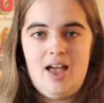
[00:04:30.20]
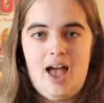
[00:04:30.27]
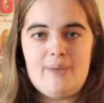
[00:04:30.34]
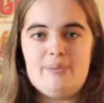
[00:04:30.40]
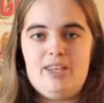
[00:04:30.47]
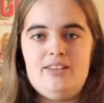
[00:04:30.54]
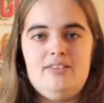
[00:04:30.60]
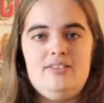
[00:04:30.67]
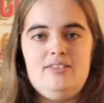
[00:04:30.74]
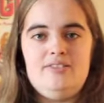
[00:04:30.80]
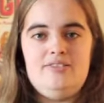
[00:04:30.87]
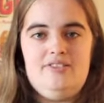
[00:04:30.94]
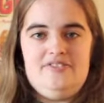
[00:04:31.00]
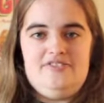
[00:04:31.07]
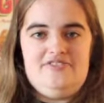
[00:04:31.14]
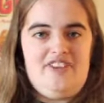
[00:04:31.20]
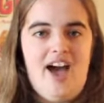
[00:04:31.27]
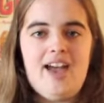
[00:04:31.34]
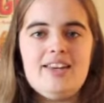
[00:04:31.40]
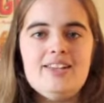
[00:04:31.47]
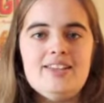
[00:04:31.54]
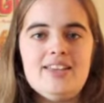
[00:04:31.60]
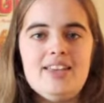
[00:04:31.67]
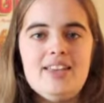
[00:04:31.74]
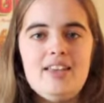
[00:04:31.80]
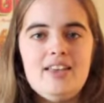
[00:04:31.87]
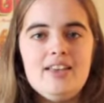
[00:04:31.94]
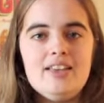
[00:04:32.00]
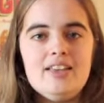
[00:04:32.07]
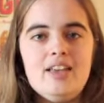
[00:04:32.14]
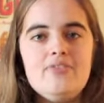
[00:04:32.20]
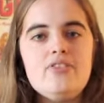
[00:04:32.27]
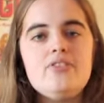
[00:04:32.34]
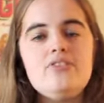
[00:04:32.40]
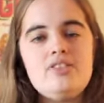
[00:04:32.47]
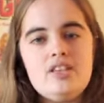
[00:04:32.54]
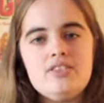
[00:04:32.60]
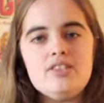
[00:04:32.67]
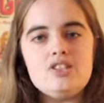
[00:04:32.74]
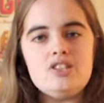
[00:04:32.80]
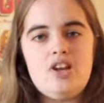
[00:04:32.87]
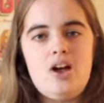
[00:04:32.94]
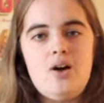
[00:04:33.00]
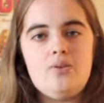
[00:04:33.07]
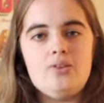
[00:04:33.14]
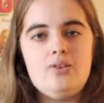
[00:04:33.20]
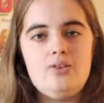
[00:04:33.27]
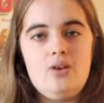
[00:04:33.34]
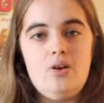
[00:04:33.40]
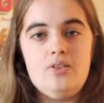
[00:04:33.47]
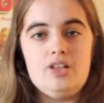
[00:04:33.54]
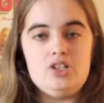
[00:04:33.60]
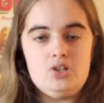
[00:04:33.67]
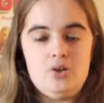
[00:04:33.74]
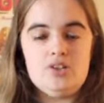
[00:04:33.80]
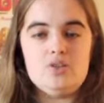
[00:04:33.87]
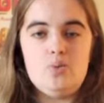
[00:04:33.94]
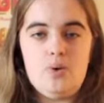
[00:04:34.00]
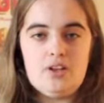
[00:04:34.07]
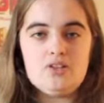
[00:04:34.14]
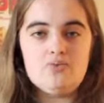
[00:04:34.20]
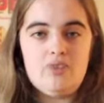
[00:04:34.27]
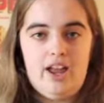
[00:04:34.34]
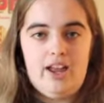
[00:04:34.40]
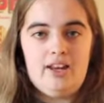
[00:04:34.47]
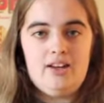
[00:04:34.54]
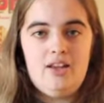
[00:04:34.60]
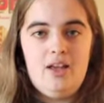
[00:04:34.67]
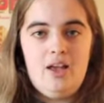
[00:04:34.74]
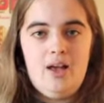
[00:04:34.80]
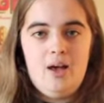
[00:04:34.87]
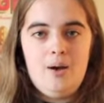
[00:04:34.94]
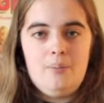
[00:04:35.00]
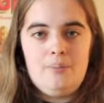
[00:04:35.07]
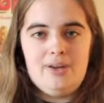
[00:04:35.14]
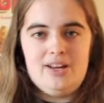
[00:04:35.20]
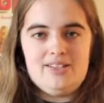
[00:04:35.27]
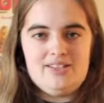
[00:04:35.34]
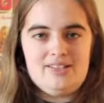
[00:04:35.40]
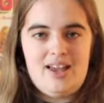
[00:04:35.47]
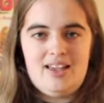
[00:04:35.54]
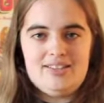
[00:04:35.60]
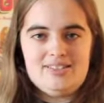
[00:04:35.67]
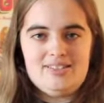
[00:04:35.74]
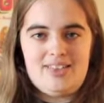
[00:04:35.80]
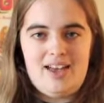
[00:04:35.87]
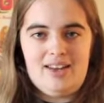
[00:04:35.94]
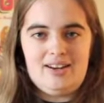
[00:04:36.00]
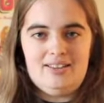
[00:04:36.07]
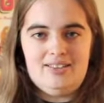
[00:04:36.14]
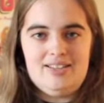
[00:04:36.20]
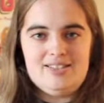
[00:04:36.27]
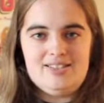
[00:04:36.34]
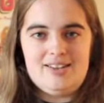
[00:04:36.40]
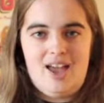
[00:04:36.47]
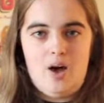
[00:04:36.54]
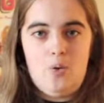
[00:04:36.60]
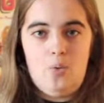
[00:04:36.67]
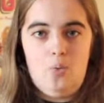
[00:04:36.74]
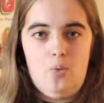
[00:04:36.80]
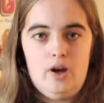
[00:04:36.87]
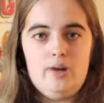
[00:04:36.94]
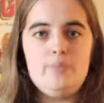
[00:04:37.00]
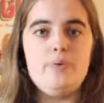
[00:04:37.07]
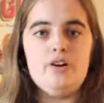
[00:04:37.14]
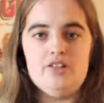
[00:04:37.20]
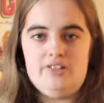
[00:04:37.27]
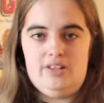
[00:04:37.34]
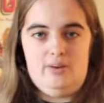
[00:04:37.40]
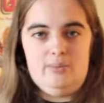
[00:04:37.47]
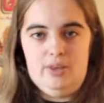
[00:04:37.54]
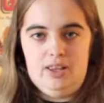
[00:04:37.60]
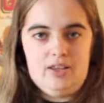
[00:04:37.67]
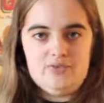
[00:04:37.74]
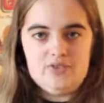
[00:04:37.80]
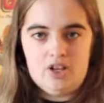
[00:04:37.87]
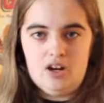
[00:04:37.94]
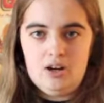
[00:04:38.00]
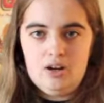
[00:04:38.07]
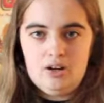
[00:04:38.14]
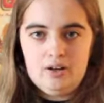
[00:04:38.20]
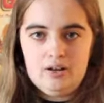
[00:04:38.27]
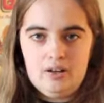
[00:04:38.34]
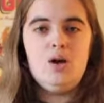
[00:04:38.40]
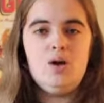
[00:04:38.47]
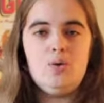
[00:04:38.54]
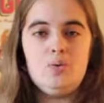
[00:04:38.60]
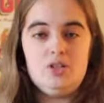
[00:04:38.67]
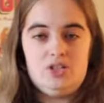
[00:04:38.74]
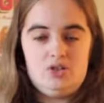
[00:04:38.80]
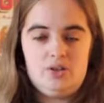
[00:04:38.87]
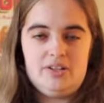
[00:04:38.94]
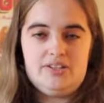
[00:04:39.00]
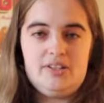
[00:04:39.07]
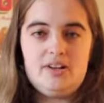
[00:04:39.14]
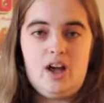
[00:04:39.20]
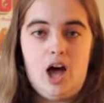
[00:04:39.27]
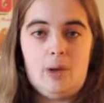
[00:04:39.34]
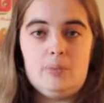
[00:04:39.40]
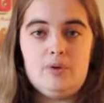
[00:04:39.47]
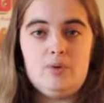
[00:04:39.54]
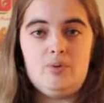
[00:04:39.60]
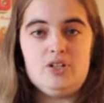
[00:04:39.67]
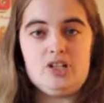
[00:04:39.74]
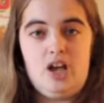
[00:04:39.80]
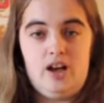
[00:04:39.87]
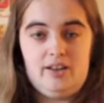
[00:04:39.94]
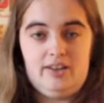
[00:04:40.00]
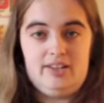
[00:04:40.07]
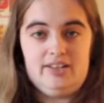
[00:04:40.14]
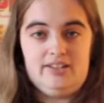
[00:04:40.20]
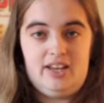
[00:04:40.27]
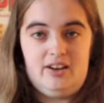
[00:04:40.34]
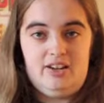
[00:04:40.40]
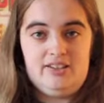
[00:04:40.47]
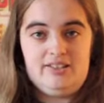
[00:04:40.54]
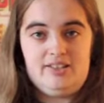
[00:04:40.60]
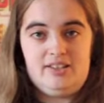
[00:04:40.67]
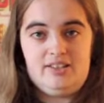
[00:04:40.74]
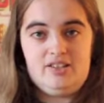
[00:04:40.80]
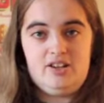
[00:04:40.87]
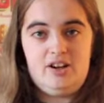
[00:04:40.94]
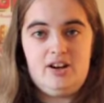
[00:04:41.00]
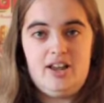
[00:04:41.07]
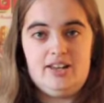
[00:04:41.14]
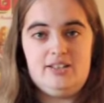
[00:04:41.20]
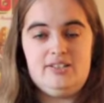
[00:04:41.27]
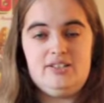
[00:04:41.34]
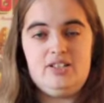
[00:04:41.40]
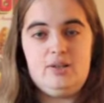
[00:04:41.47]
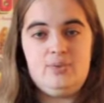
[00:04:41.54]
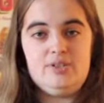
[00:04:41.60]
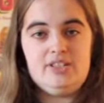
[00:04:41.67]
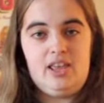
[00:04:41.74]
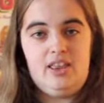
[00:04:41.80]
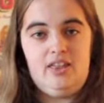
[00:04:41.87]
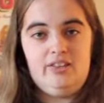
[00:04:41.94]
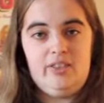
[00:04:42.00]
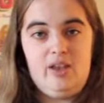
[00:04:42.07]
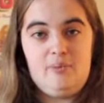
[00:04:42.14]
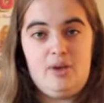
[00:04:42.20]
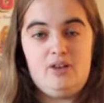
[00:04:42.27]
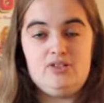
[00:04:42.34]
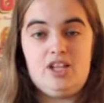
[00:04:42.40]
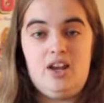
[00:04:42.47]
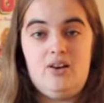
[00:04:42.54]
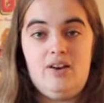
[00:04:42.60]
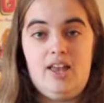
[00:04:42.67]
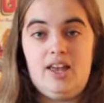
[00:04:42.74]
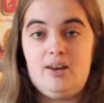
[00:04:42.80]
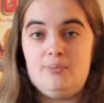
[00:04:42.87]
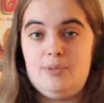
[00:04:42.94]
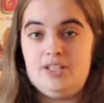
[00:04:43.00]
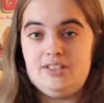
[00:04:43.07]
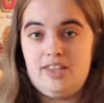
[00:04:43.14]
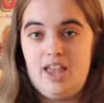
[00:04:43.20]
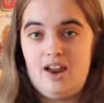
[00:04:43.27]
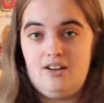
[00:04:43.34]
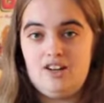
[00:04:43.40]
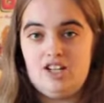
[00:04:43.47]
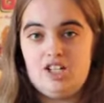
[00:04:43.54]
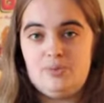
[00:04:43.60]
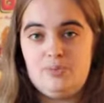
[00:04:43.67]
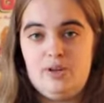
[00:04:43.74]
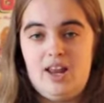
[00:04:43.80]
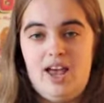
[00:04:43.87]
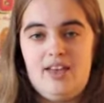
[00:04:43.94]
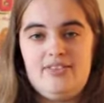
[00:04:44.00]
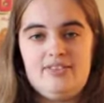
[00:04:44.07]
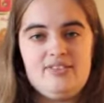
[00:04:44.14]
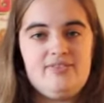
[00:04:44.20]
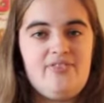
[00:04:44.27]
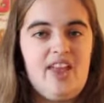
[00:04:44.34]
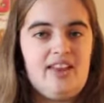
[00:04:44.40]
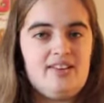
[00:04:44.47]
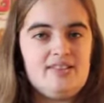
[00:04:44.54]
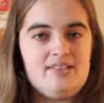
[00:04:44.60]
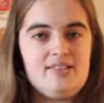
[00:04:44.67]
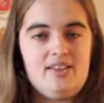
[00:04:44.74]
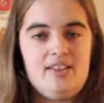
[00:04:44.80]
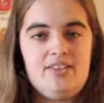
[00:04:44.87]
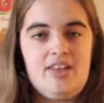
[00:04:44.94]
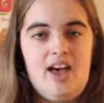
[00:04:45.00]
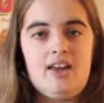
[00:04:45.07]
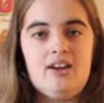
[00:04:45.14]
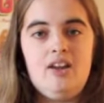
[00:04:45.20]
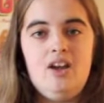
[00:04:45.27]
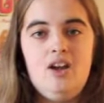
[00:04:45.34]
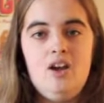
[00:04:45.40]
I mean, finally! If you've seen the show, you know that Joyce was right, but it's nice that at least now one person believes her. When Joyce and Hopper were talking to Terry's sister and she was telling them how Terry had a miscarriage but had this fantasy that